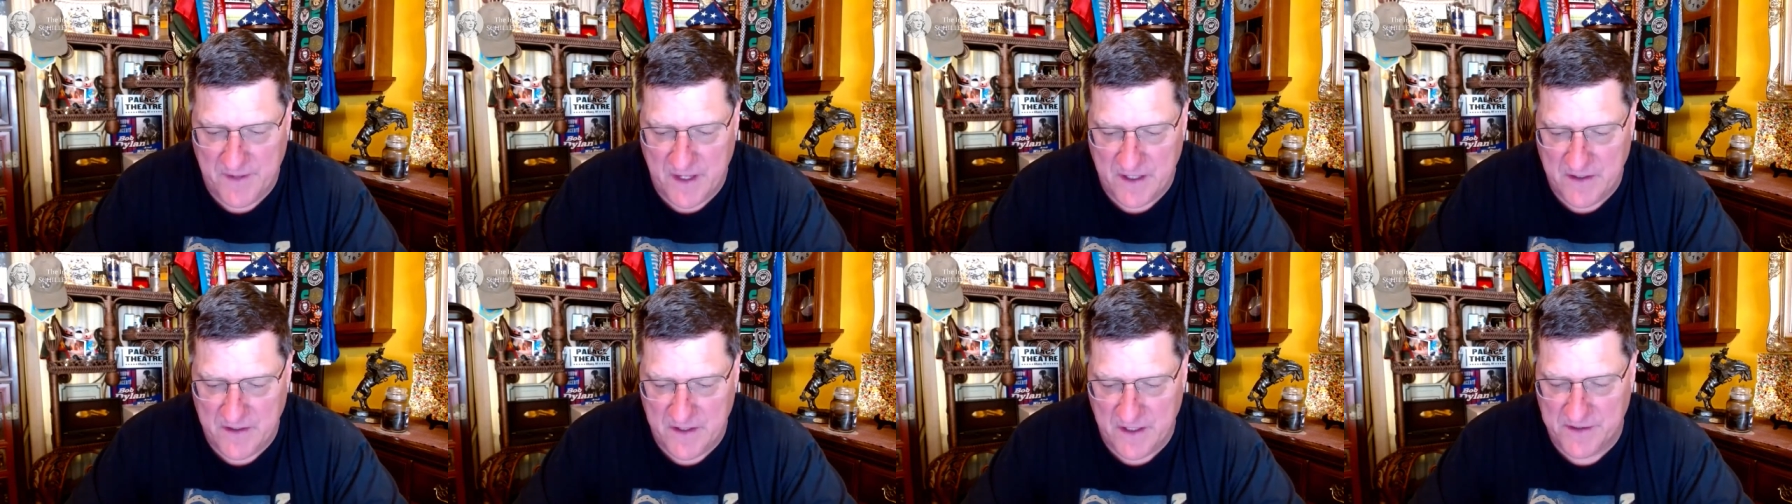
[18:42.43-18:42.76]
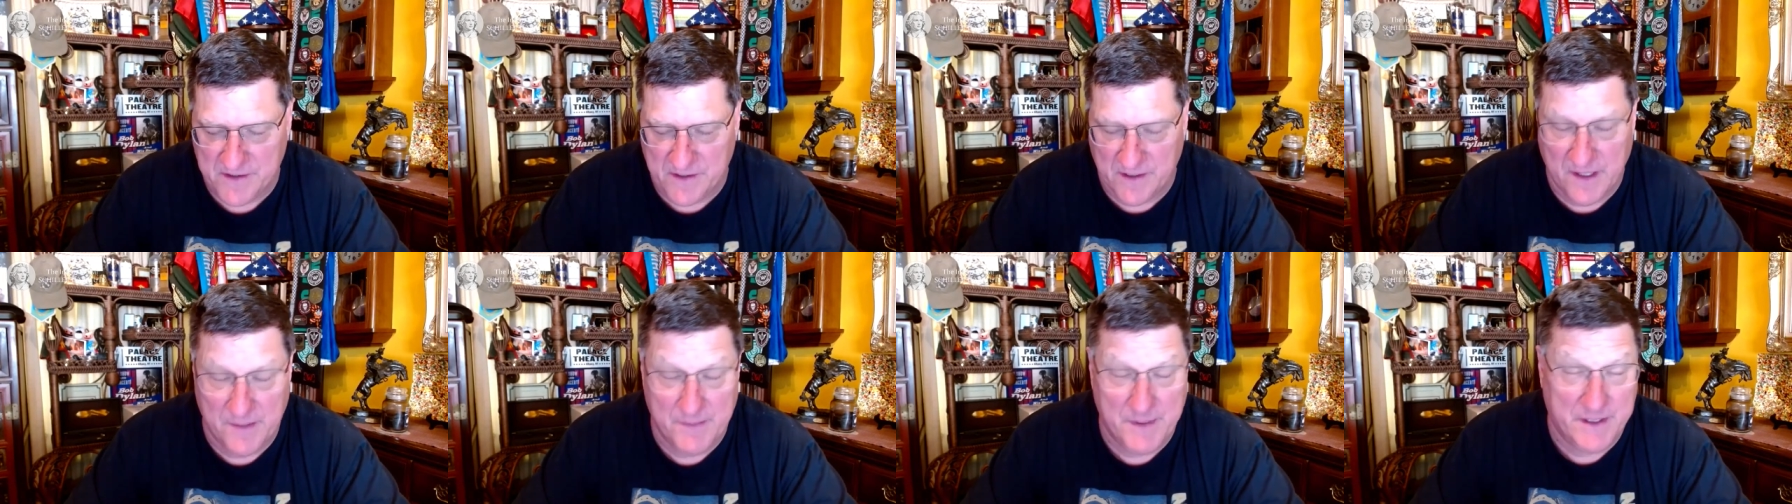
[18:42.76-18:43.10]
if they
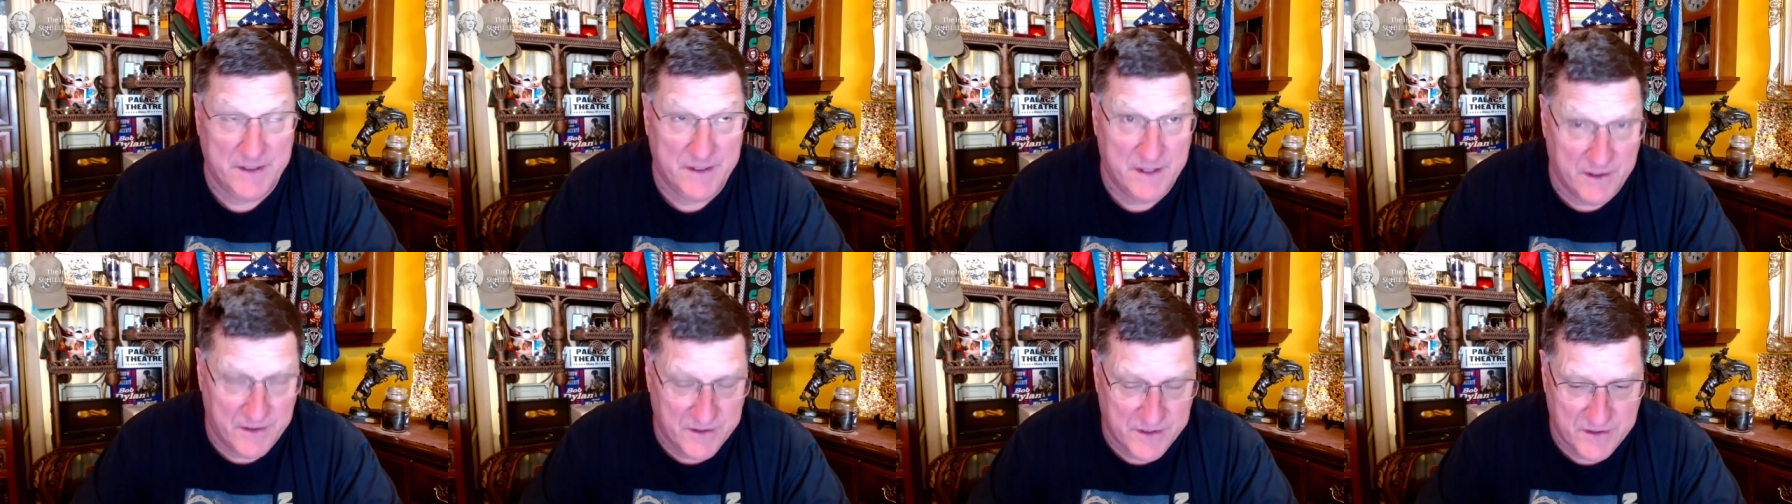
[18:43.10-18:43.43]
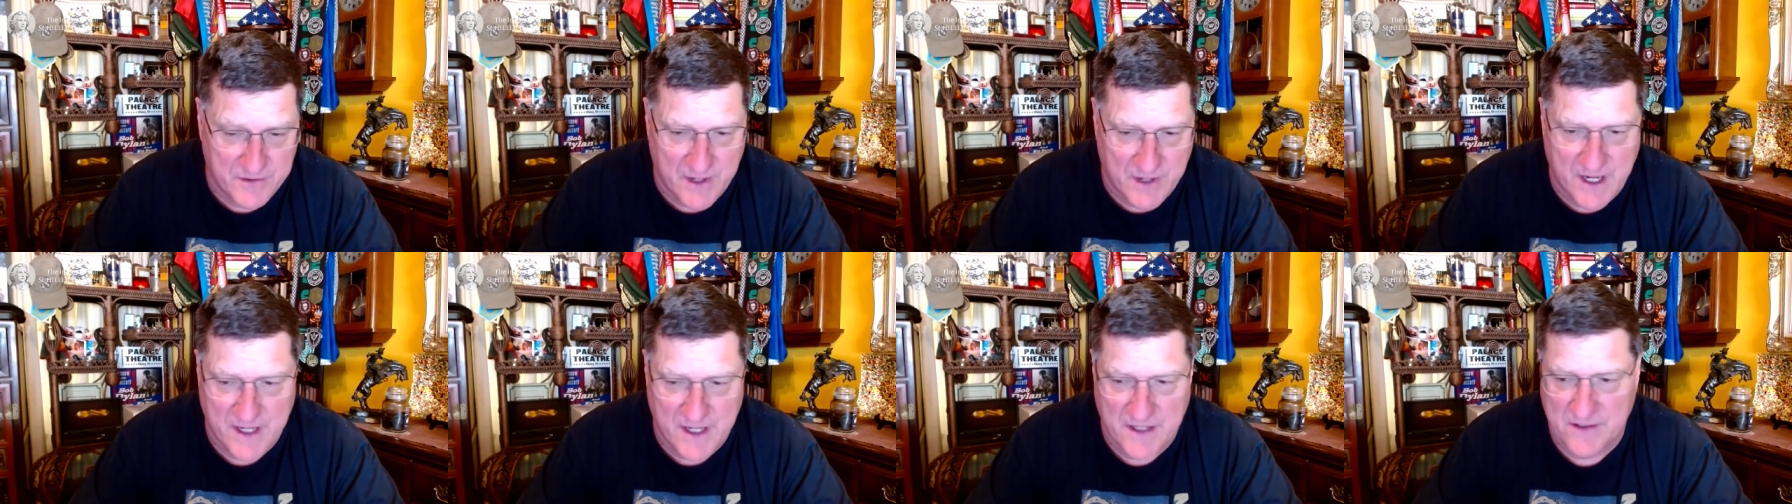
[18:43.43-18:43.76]
just limit their
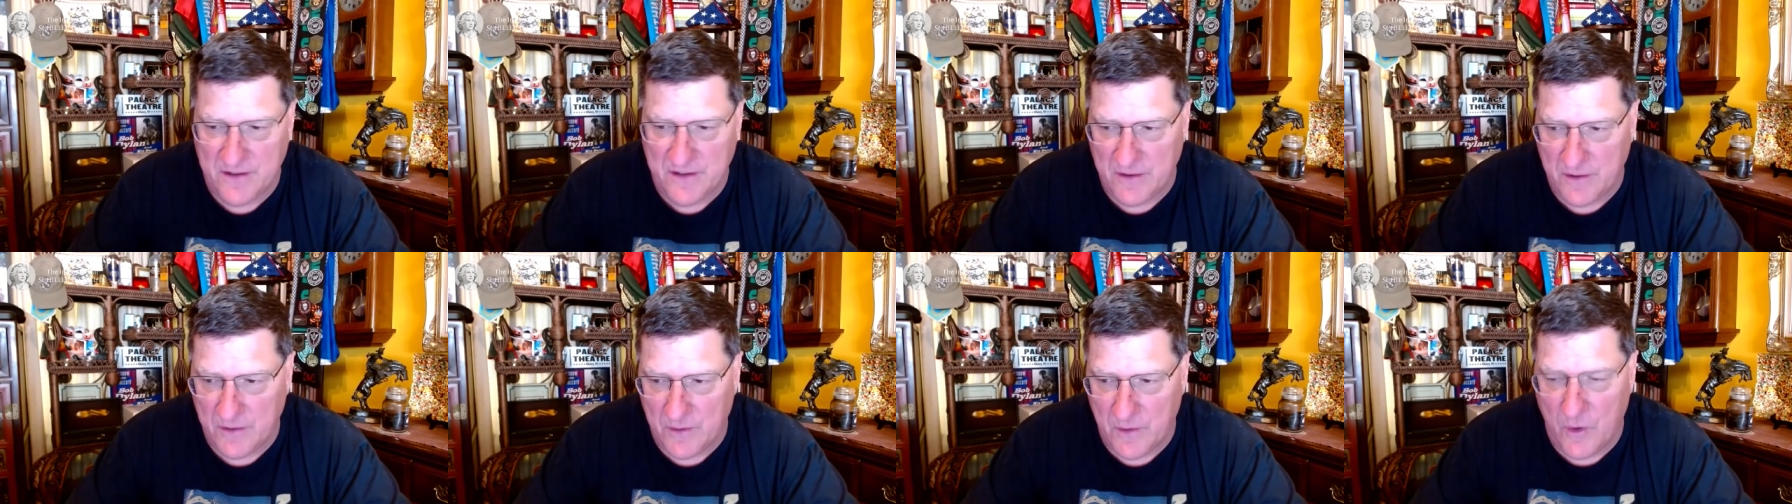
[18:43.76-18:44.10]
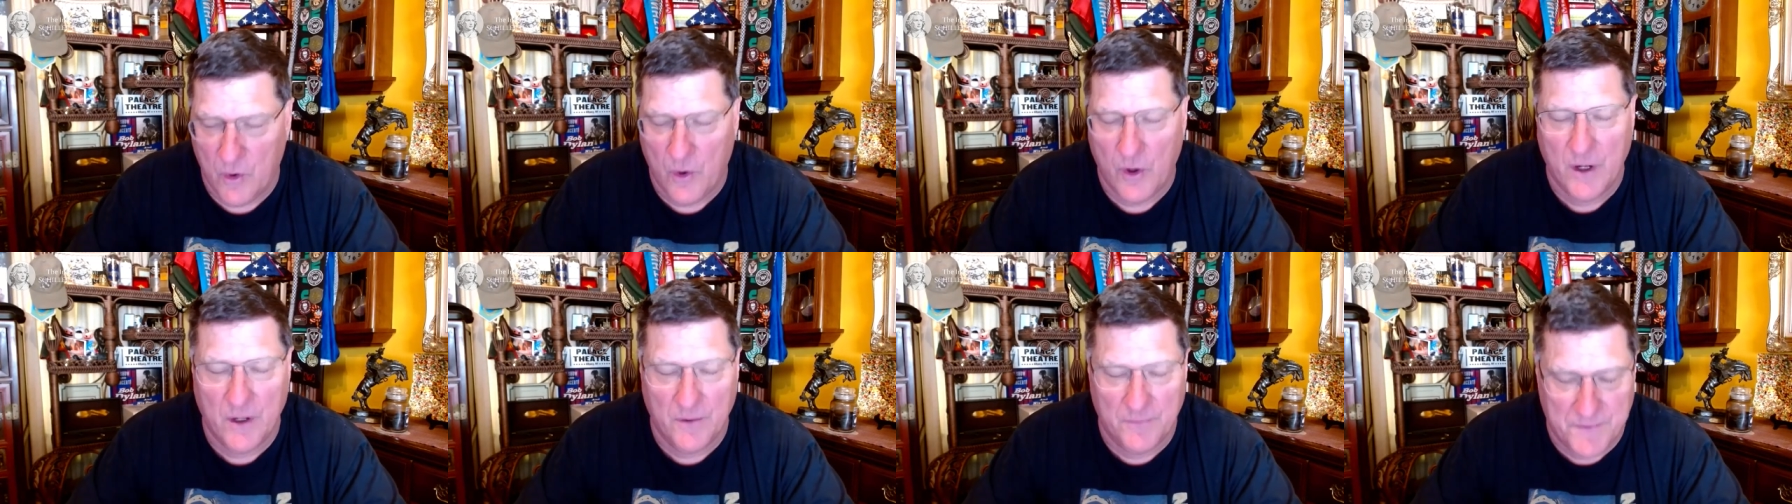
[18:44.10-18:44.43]
strikes
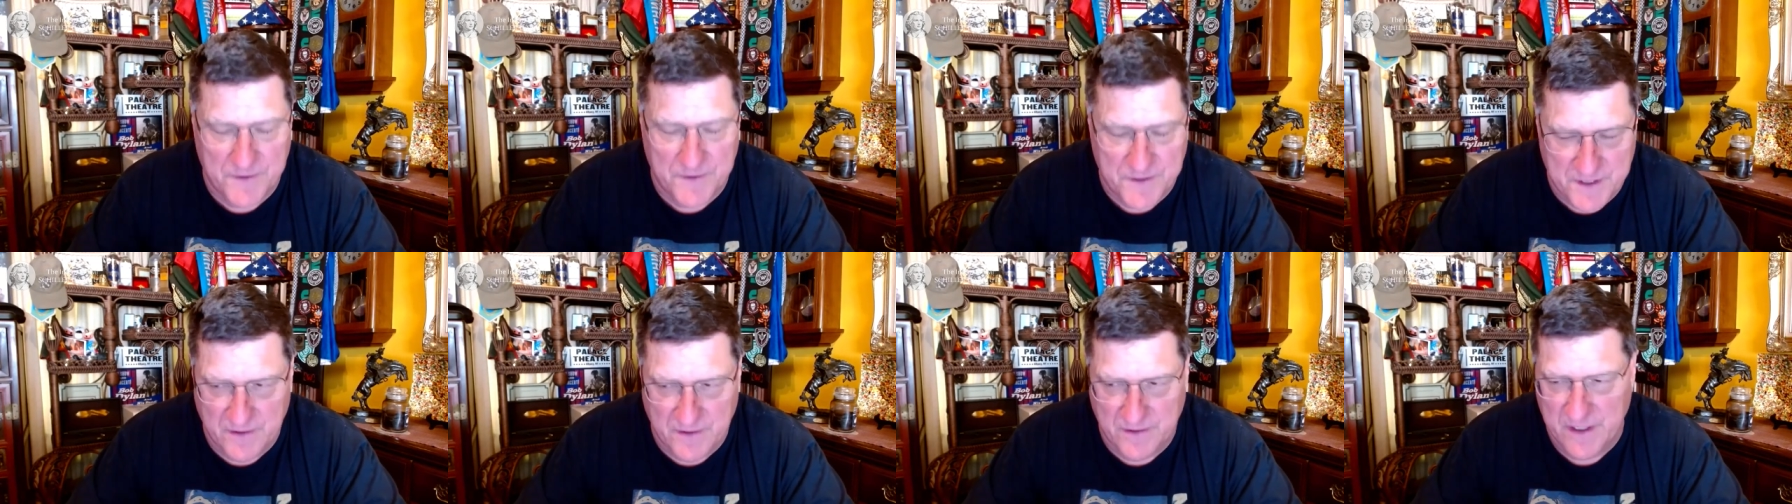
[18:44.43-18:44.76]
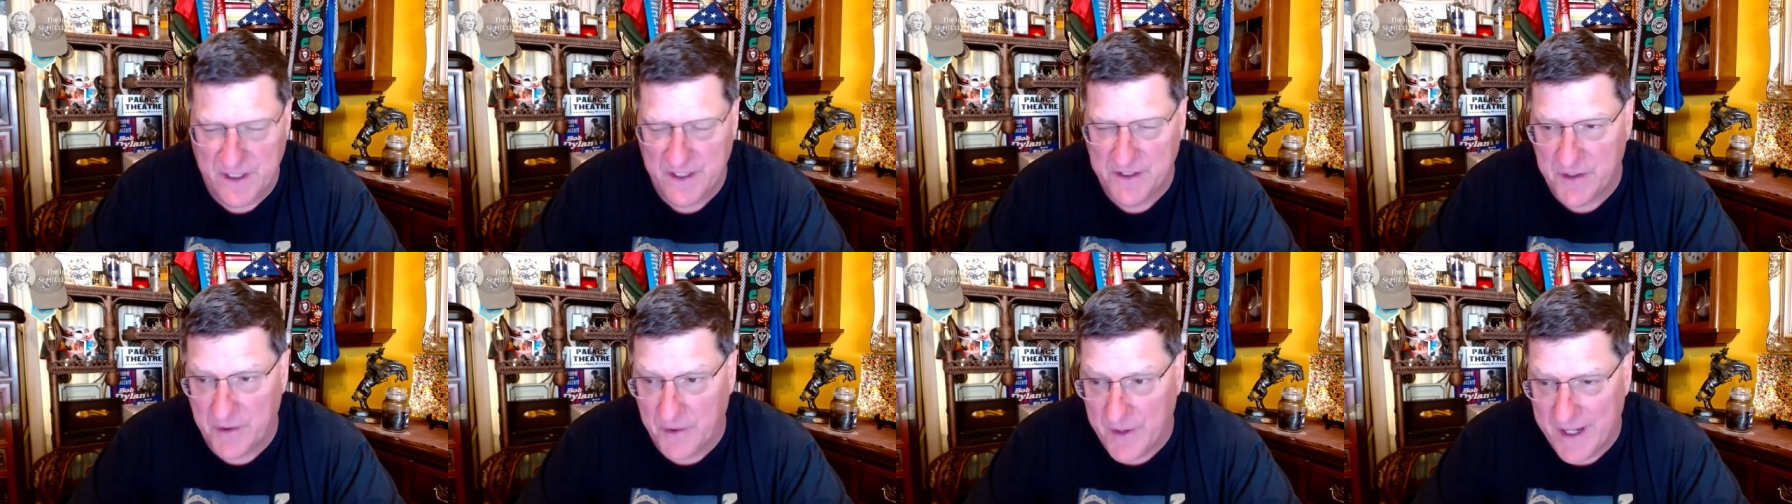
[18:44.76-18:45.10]
to oil
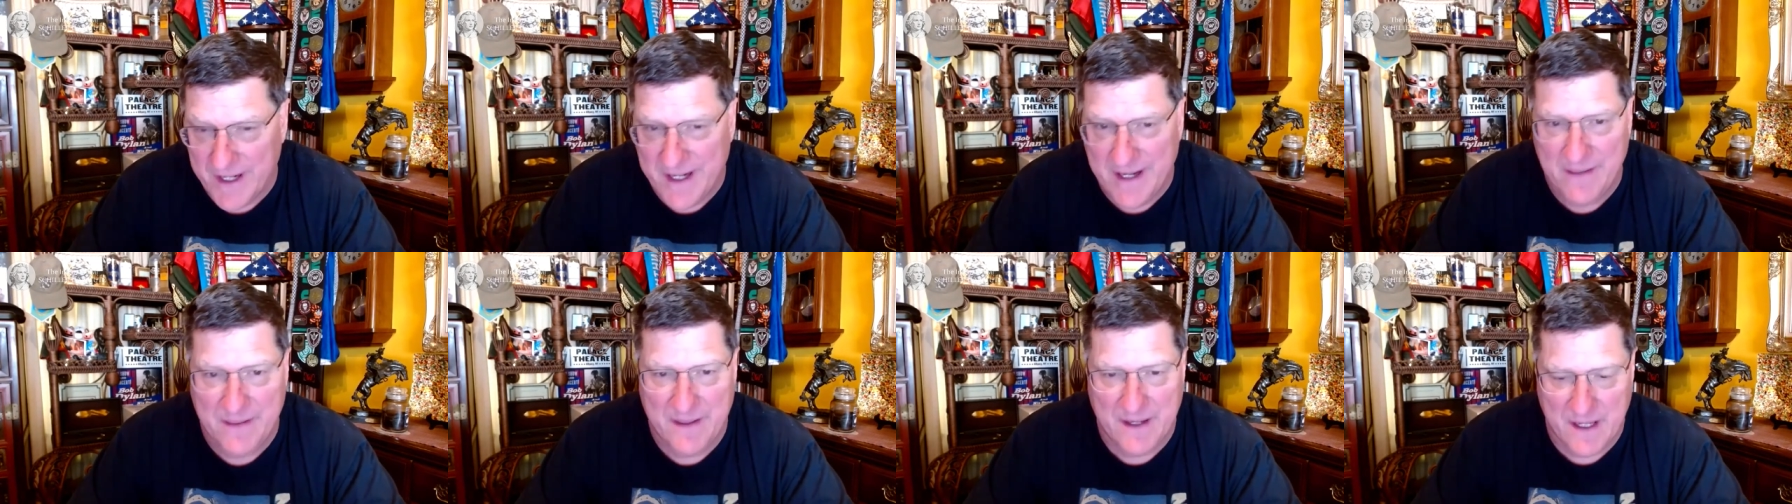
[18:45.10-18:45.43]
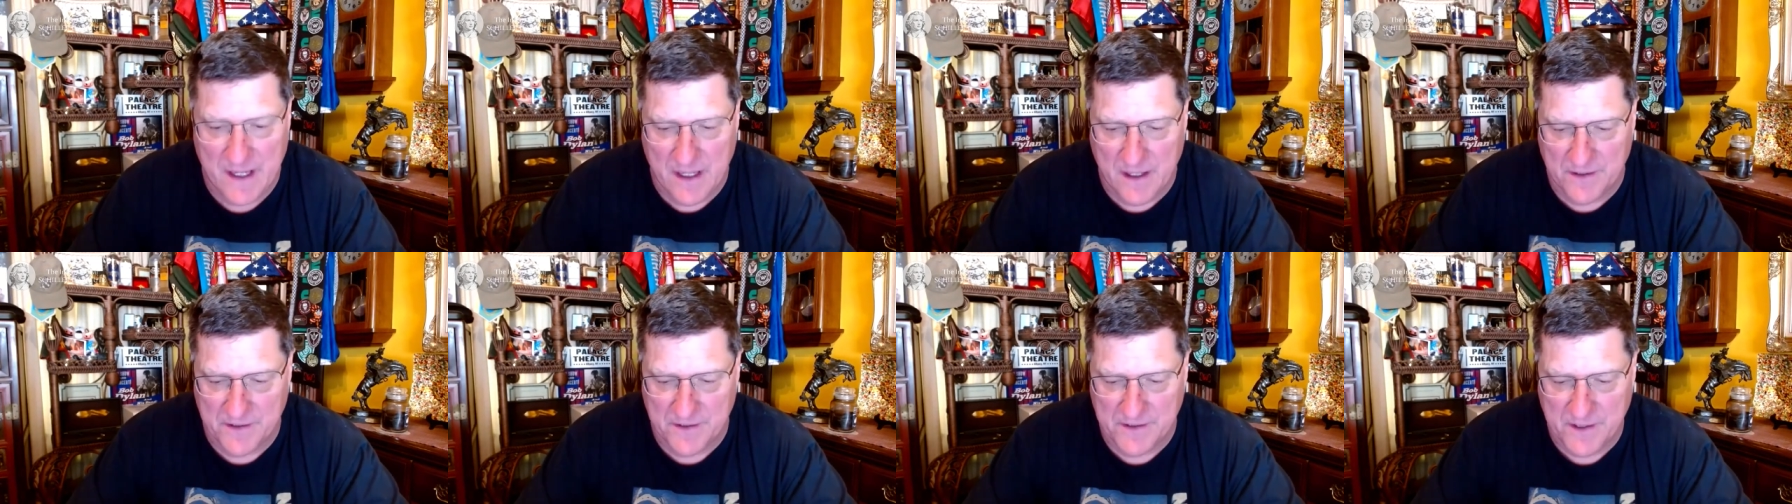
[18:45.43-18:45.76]
facilities or
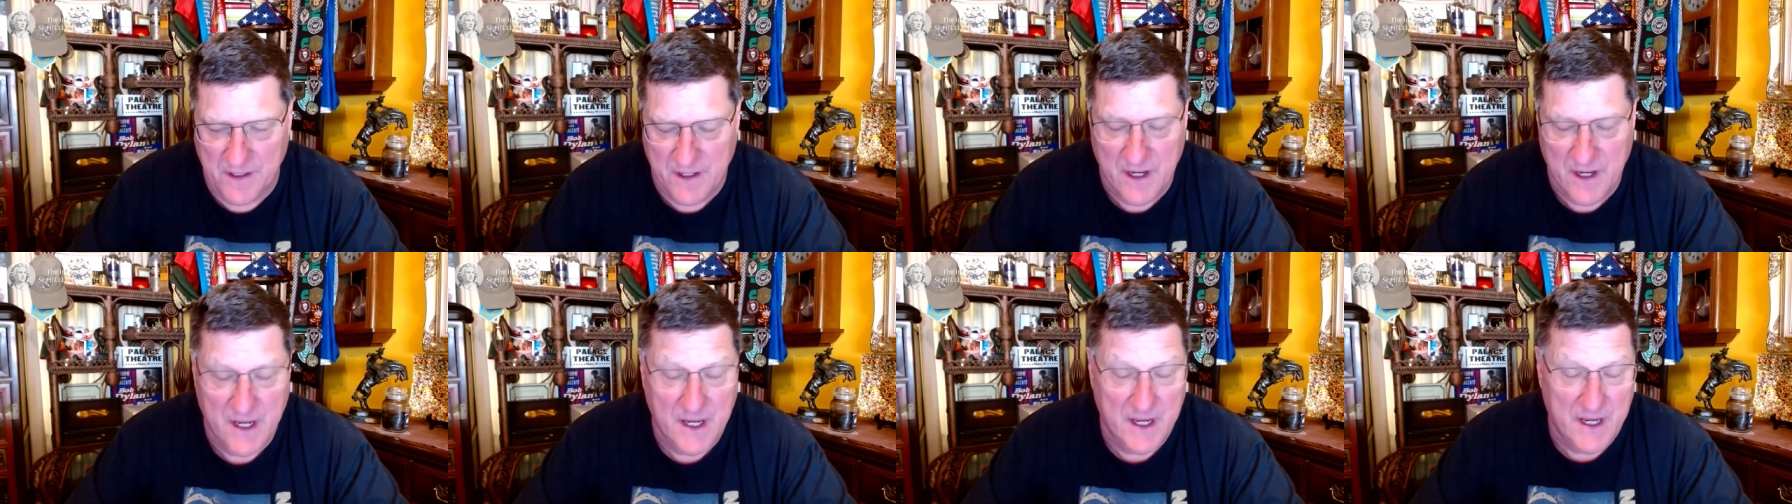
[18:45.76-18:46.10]
anything else,